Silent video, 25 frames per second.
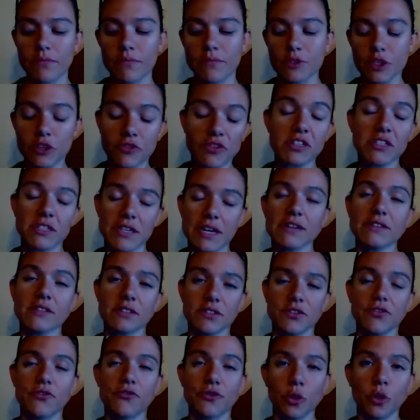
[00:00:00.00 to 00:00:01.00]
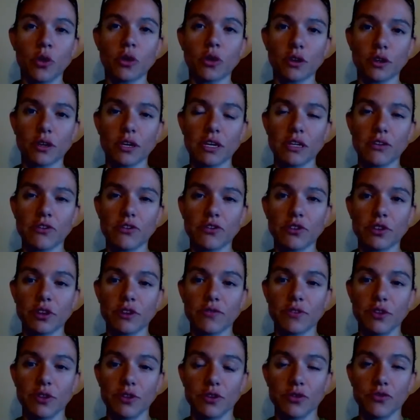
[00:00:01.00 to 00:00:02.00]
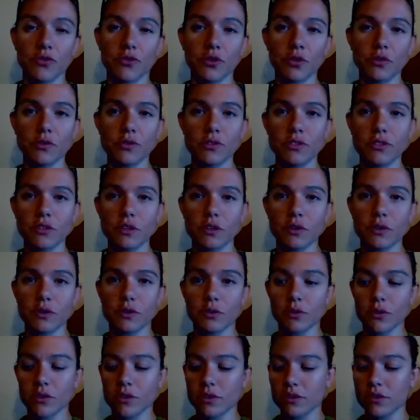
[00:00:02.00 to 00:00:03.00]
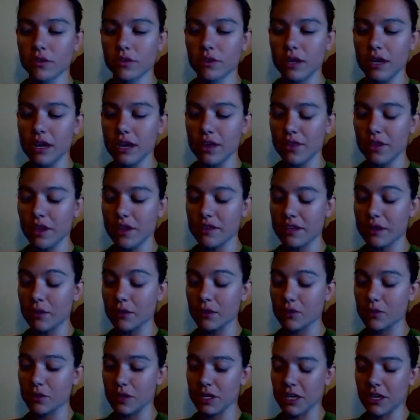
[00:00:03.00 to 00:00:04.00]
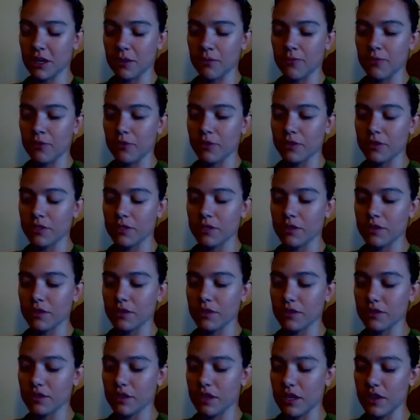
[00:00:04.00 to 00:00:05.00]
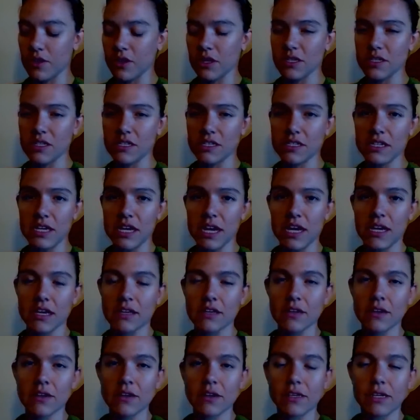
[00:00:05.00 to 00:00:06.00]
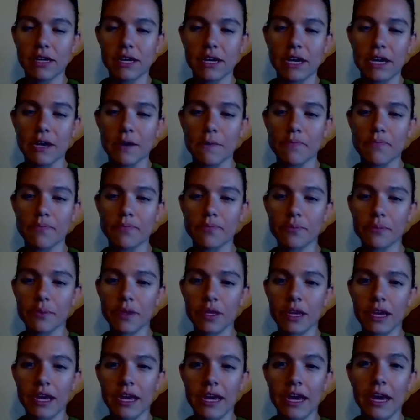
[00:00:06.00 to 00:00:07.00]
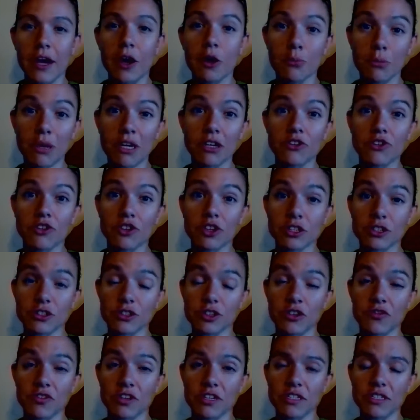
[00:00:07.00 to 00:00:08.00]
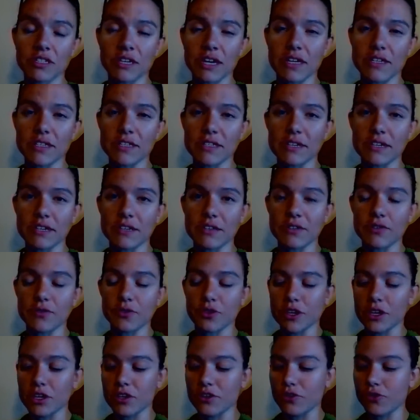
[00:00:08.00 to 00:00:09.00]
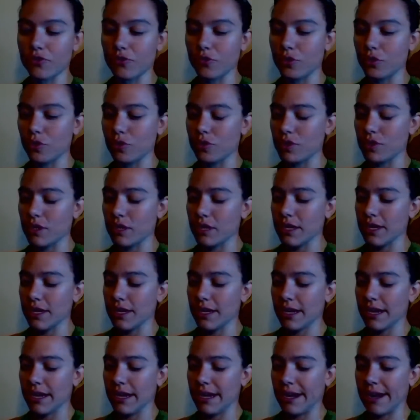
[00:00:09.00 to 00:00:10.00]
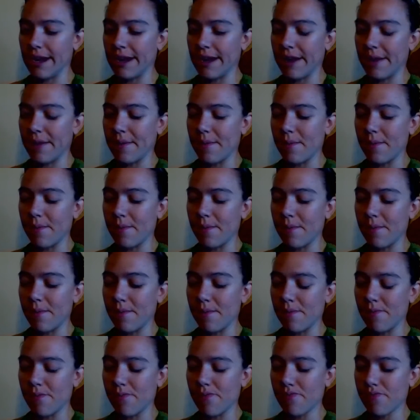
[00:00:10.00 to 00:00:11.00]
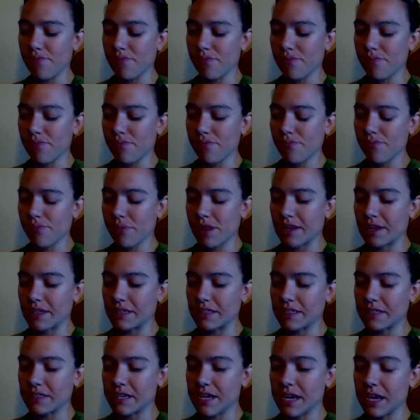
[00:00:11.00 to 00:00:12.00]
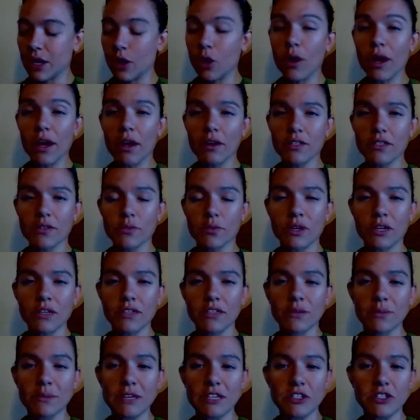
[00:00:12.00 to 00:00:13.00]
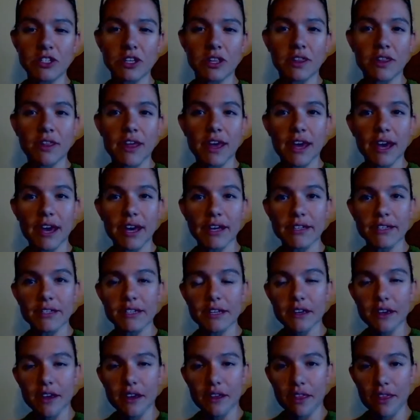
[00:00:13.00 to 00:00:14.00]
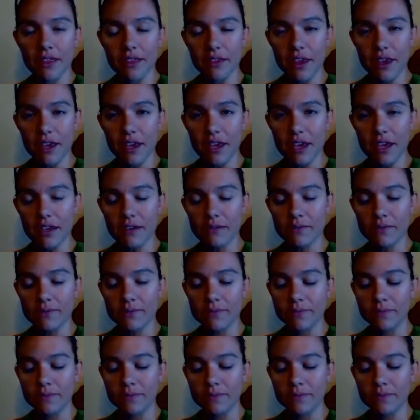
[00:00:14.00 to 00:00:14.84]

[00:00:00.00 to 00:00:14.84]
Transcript: serving sizes for each of those foods. So I thought that was really helpful so, so that you can see um, how much a serving size is for each food. Um, let's see. Oh, I also wanted to mention that the